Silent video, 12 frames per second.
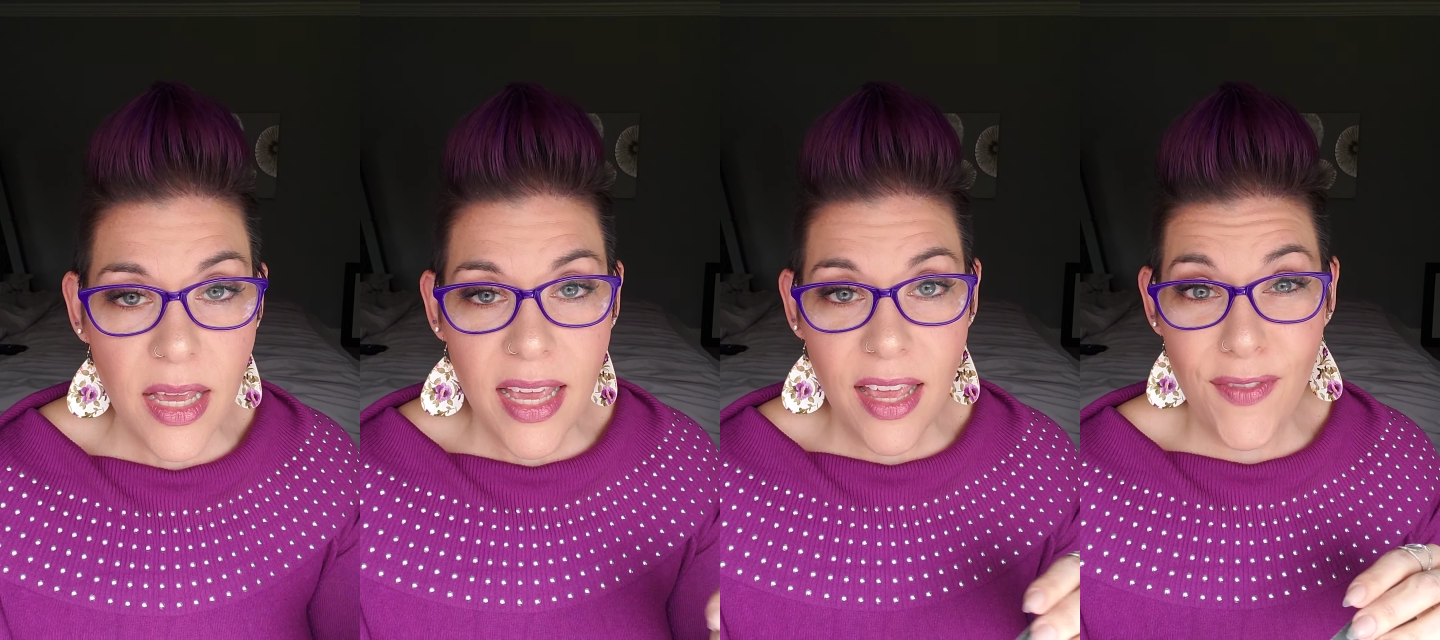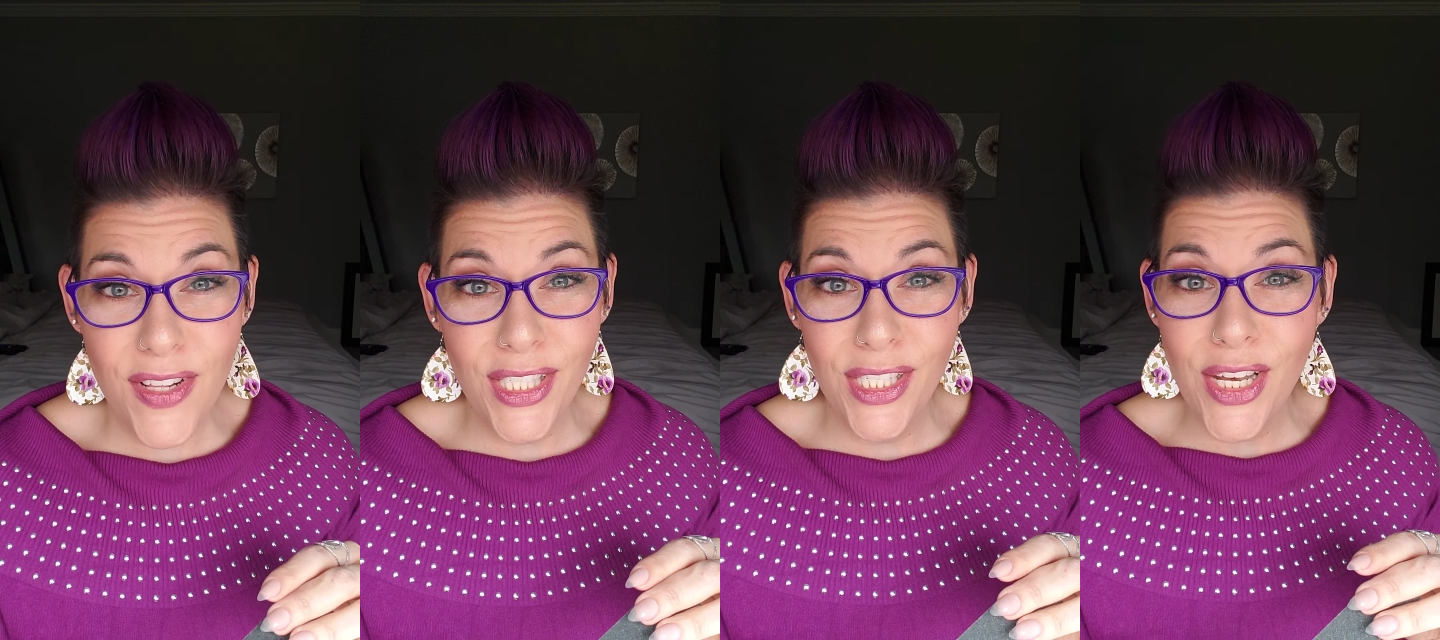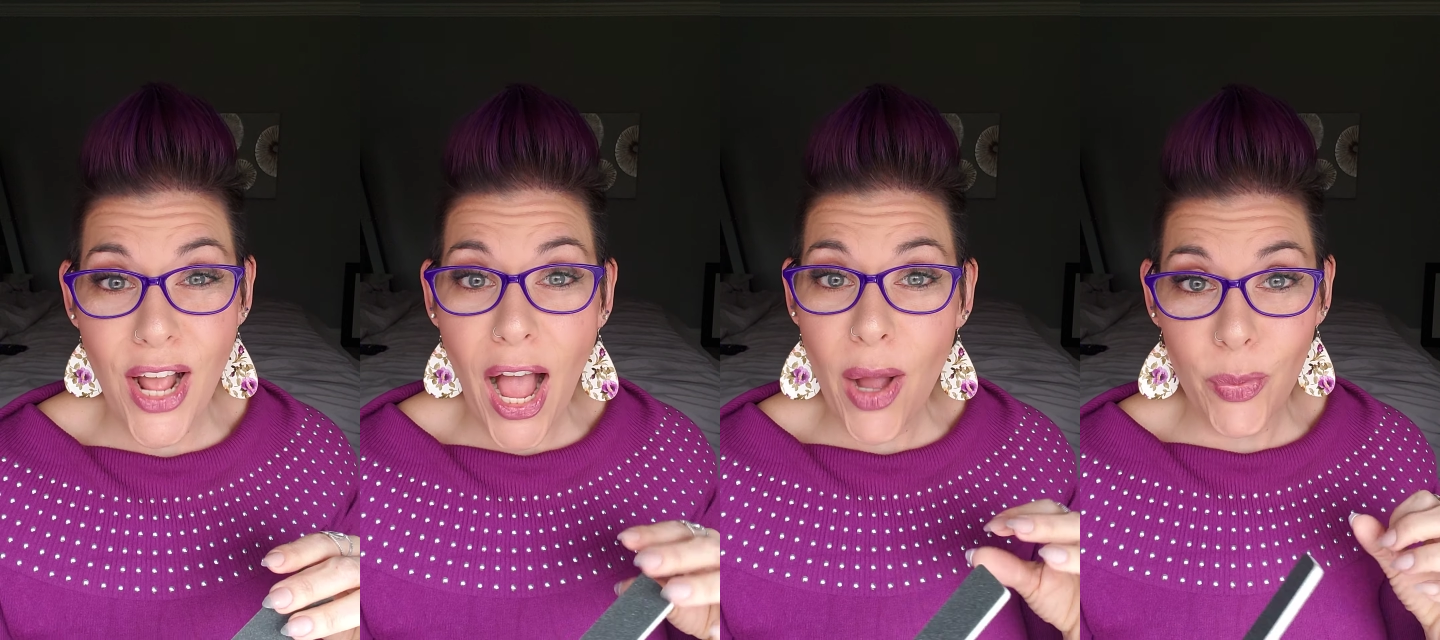if it's
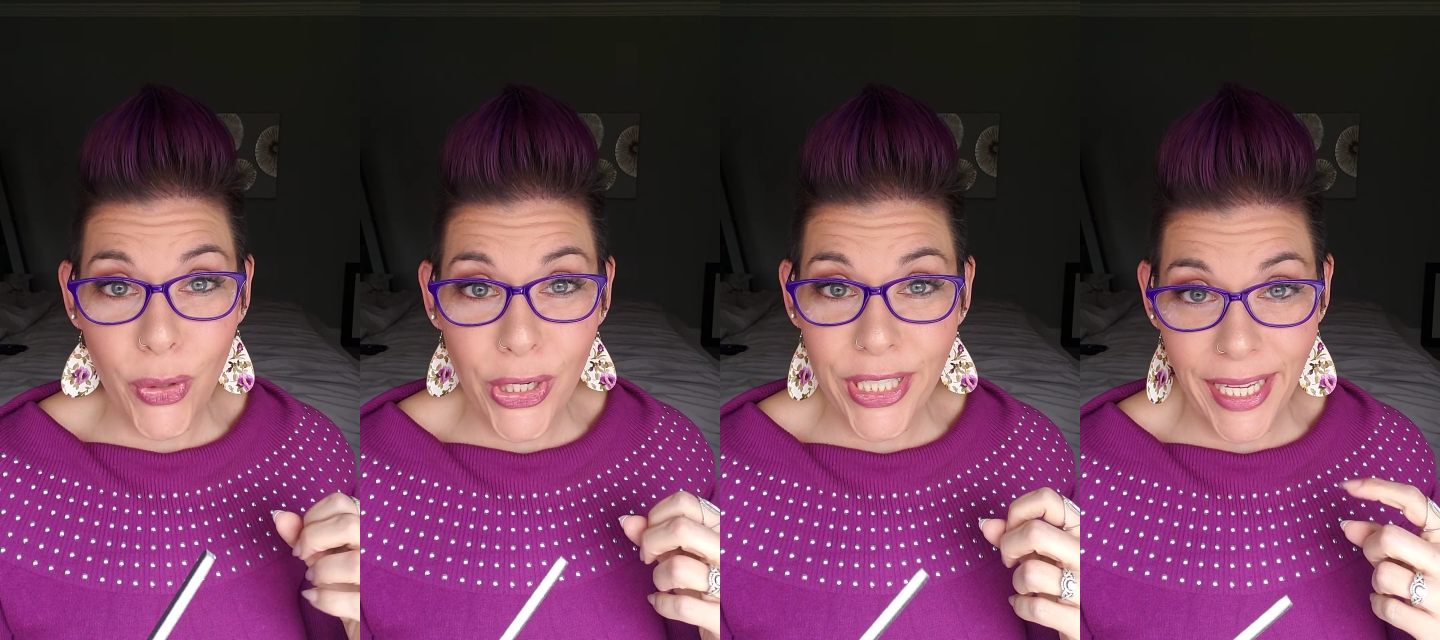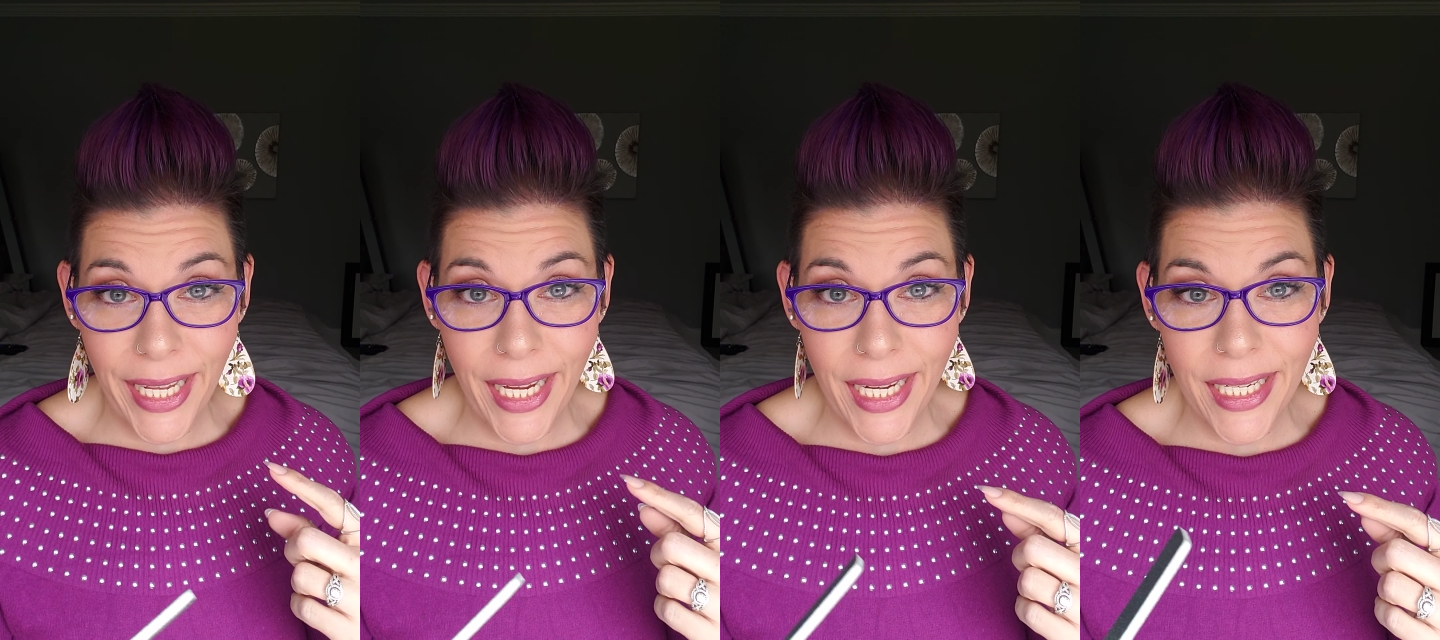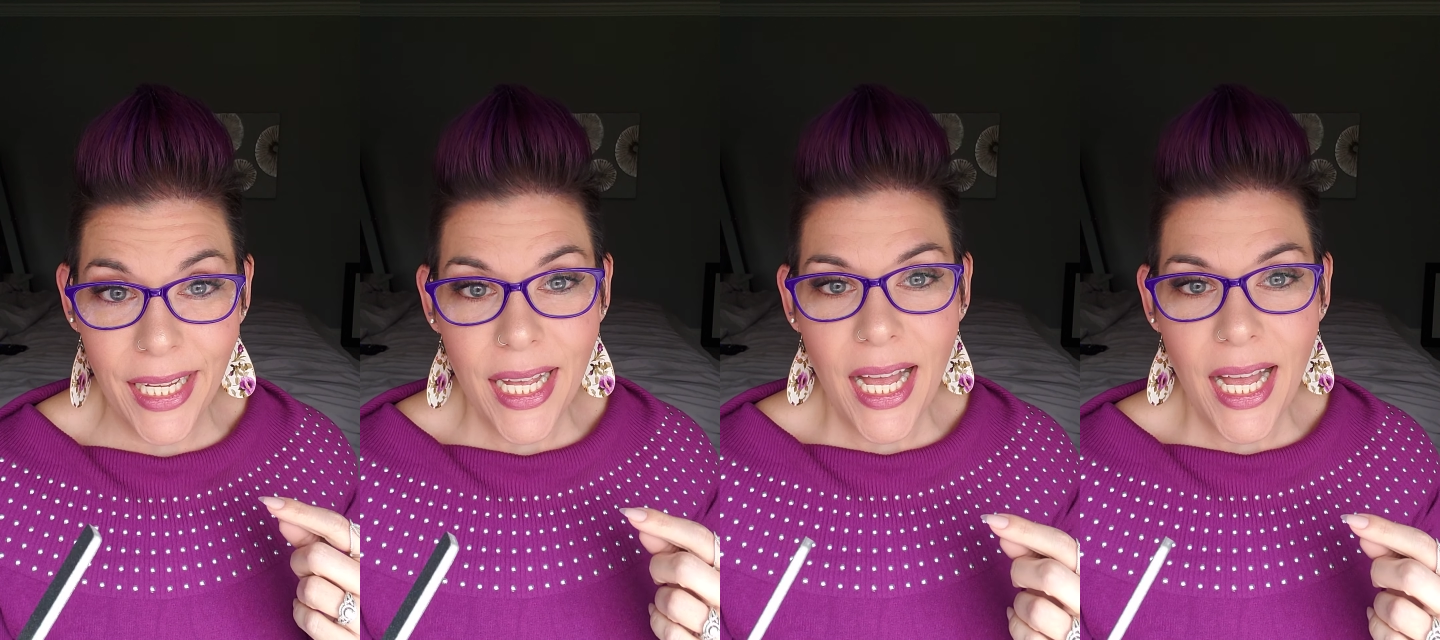not working,